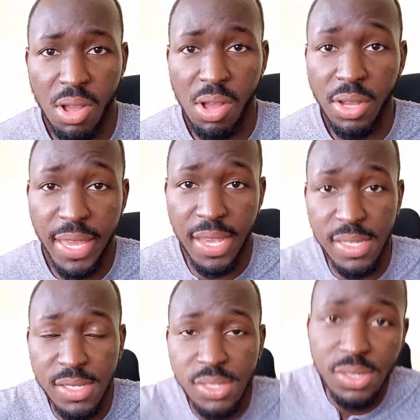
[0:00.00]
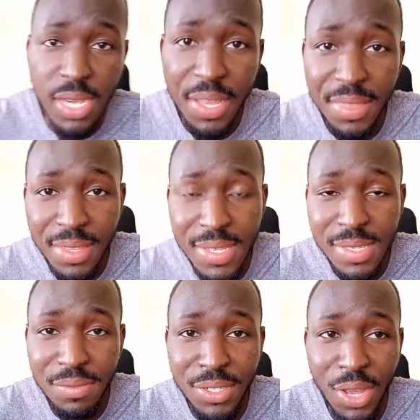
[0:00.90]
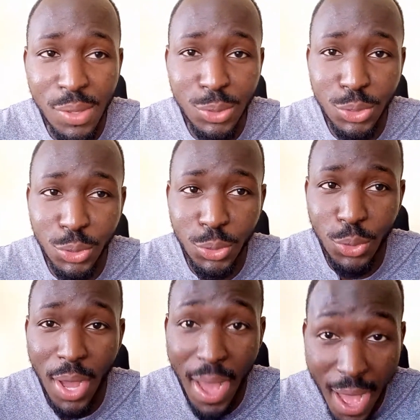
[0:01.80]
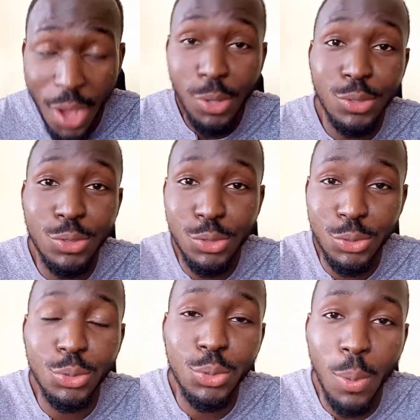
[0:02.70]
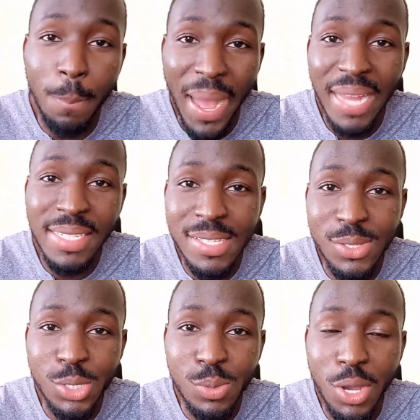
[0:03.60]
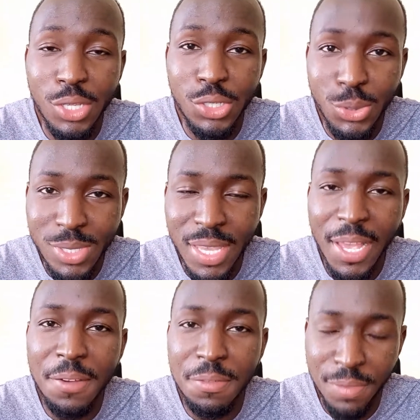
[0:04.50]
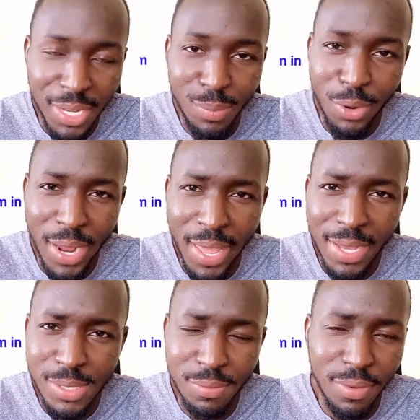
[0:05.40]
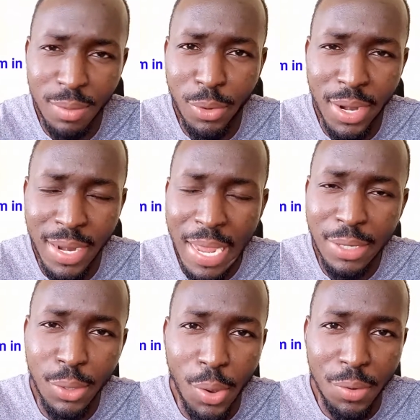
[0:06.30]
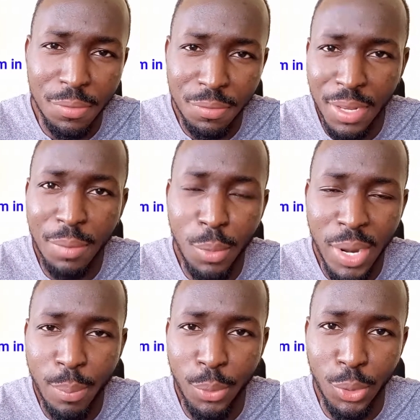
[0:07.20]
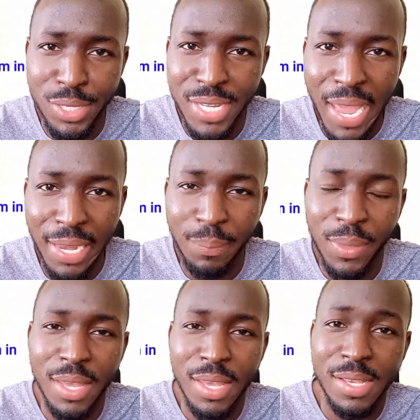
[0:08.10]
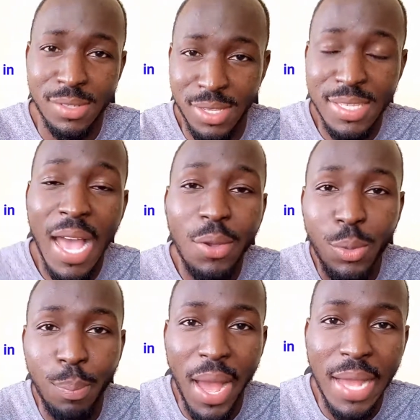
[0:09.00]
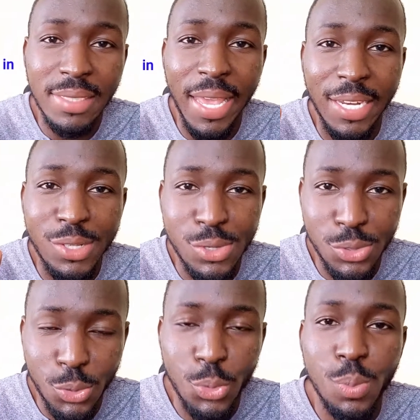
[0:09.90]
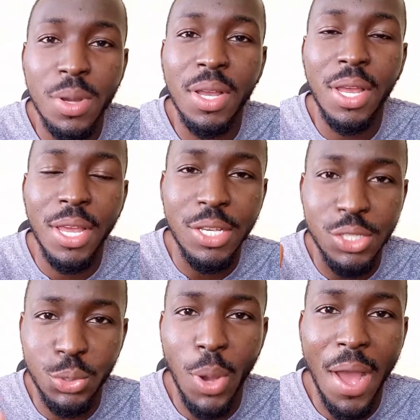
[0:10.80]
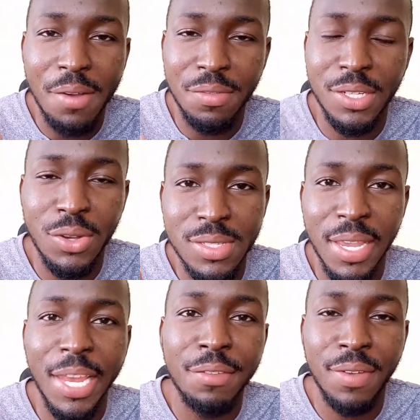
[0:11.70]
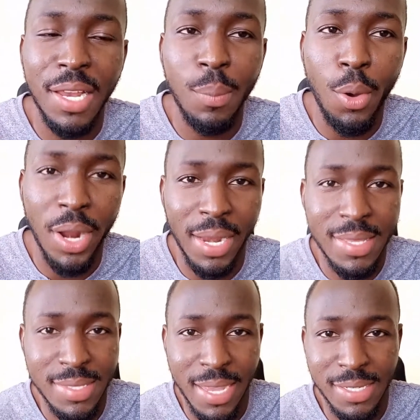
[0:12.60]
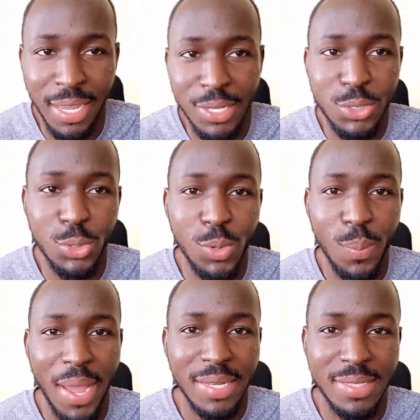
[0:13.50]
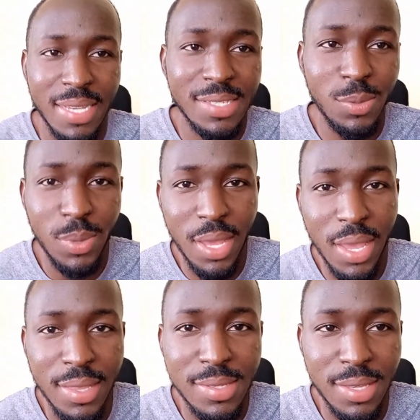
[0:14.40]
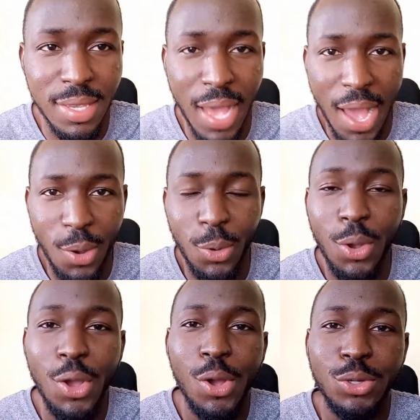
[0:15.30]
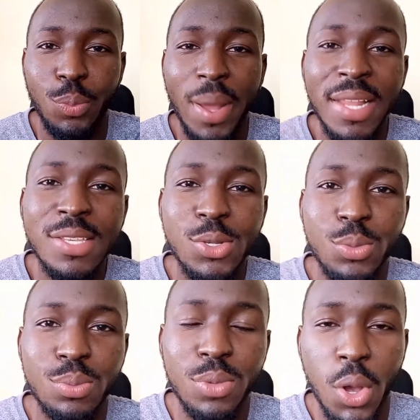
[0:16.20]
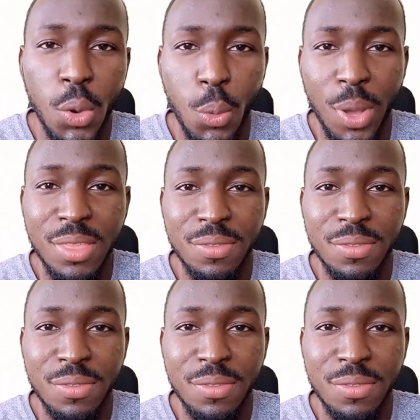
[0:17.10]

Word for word: Okay, so in this video I want to show you how to pan and zoom using Filmora X, Filmora nine or Filmora Pro ten. So this is how you pan and zoom your videos in Filmora. Let's get into my desktop here and see how to pan and zoom with